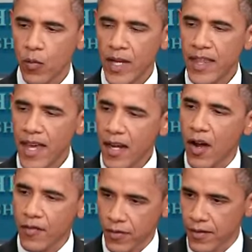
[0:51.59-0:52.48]
We
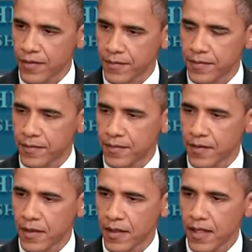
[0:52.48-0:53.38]
then offered
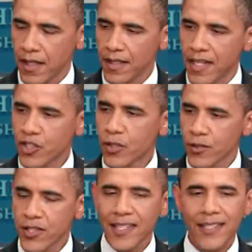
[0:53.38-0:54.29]
an
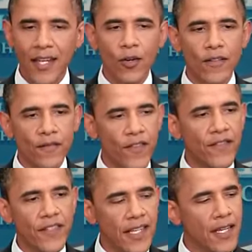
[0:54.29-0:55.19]
additional
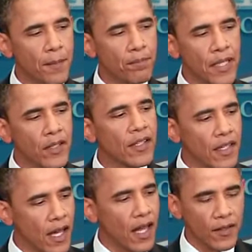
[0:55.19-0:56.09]
$650
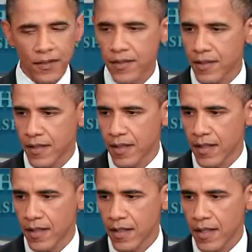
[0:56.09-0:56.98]
billion
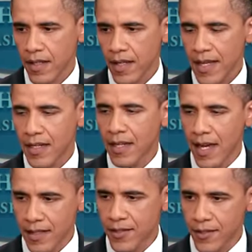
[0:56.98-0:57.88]
in
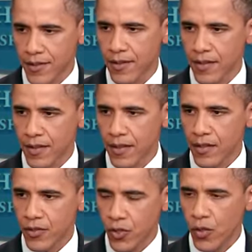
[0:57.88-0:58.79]
cuts
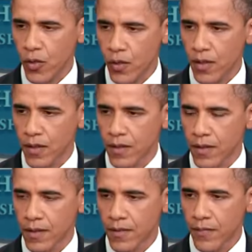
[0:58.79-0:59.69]
to
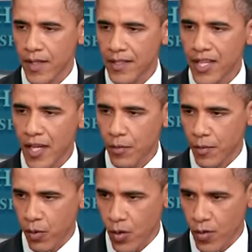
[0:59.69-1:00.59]

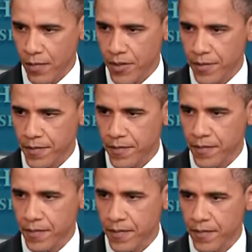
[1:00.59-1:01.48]
entitlement programs,
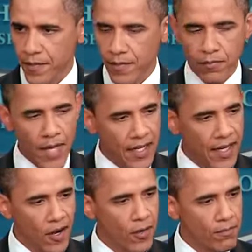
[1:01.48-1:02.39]

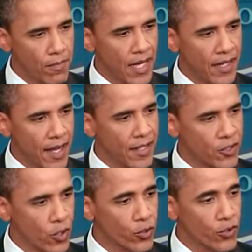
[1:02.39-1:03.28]
Medicare,
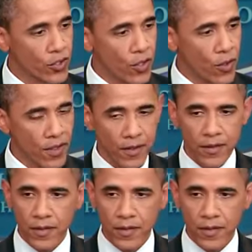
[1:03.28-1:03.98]
Medicaid, Social Security.